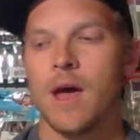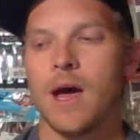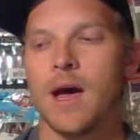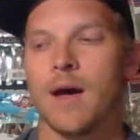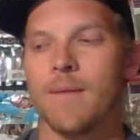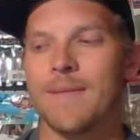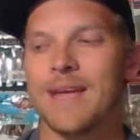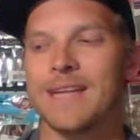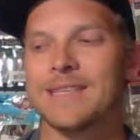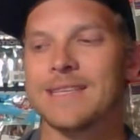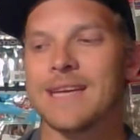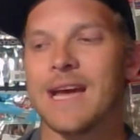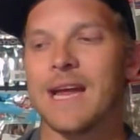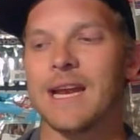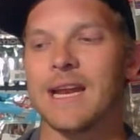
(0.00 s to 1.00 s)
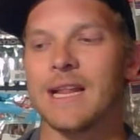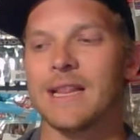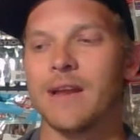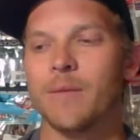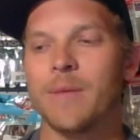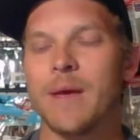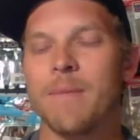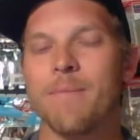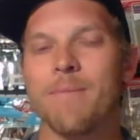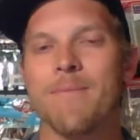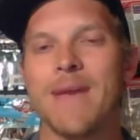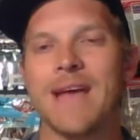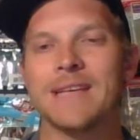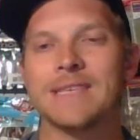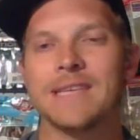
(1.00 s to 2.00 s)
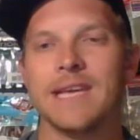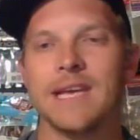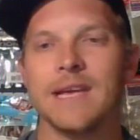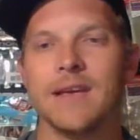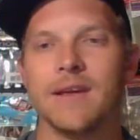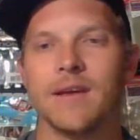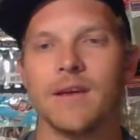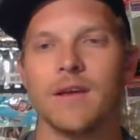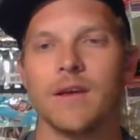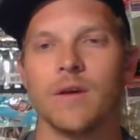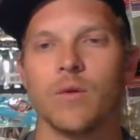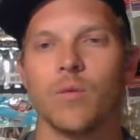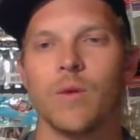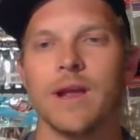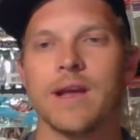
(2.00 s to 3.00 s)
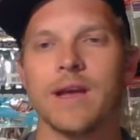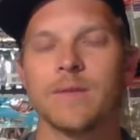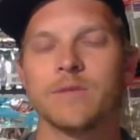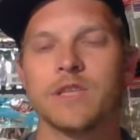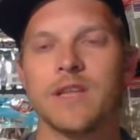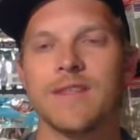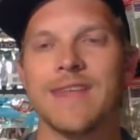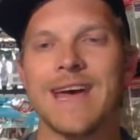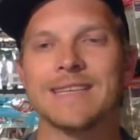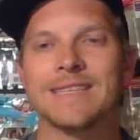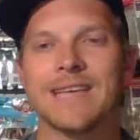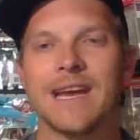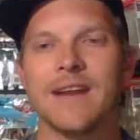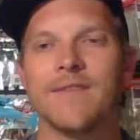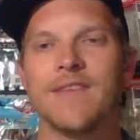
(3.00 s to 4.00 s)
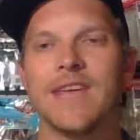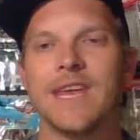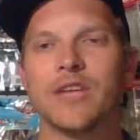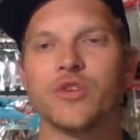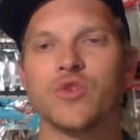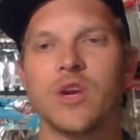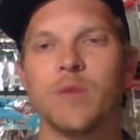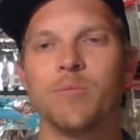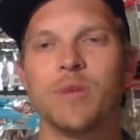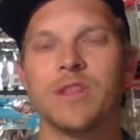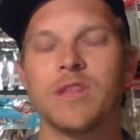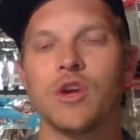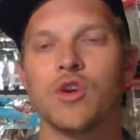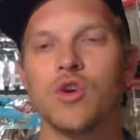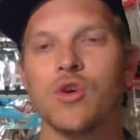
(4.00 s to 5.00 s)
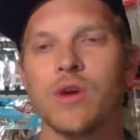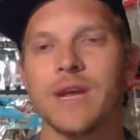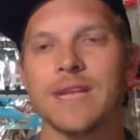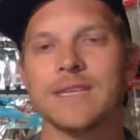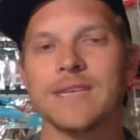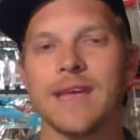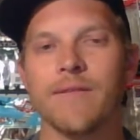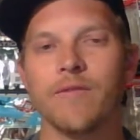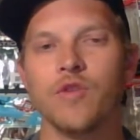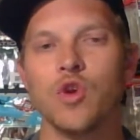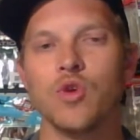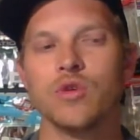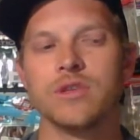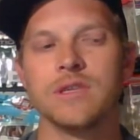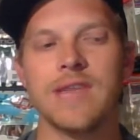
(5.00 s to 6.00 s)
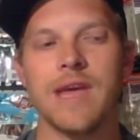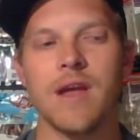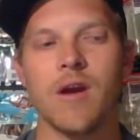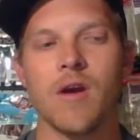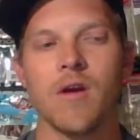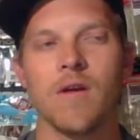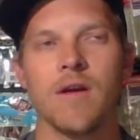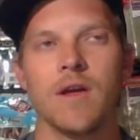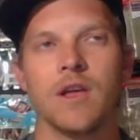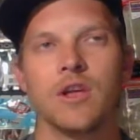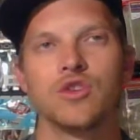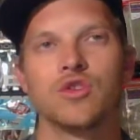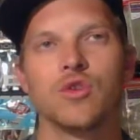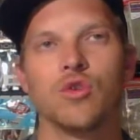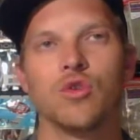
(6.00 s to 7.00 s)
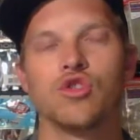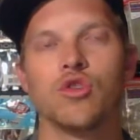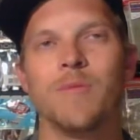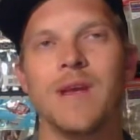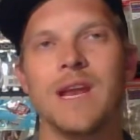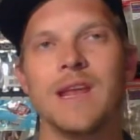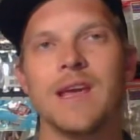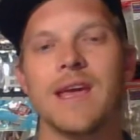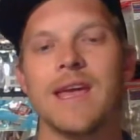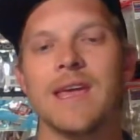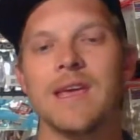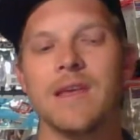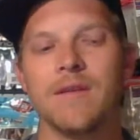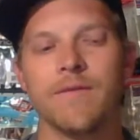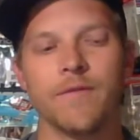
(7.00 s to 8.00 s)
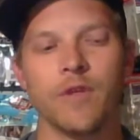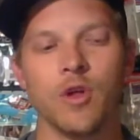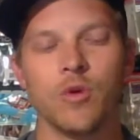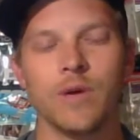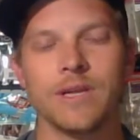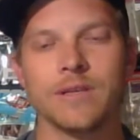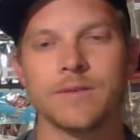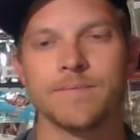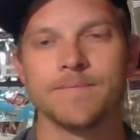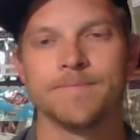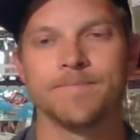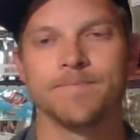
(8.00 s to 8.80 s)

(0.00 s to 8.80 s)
um, it's gotten a little bit messy when it comes to that side of the industry but the googans have used their social media influence